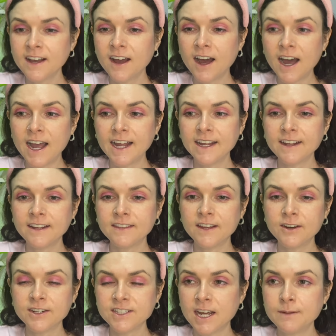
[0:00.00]
I
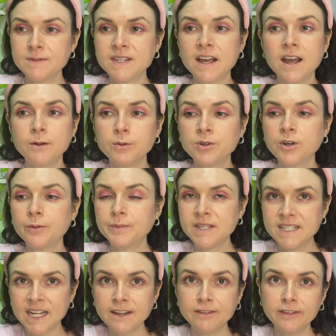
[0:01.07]
there are times that I would not be
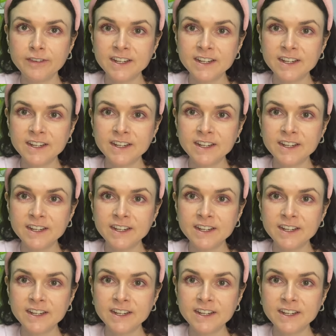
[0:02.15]
safe if